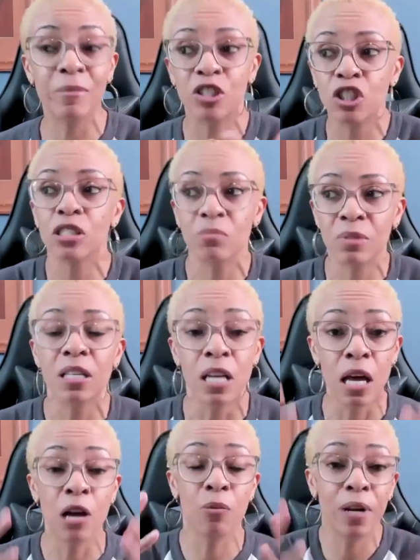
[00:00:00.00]
It should be
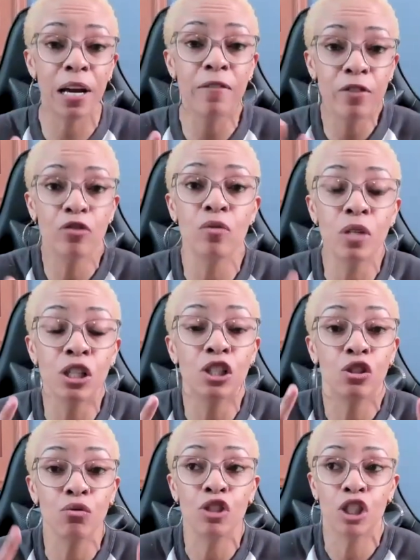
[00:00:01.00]
whatever you're doing,
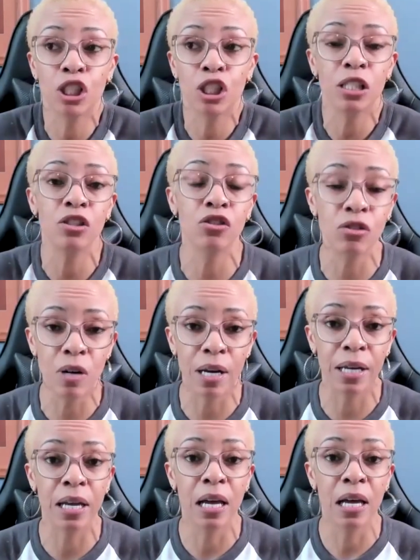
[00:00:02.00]
you should enjoy it.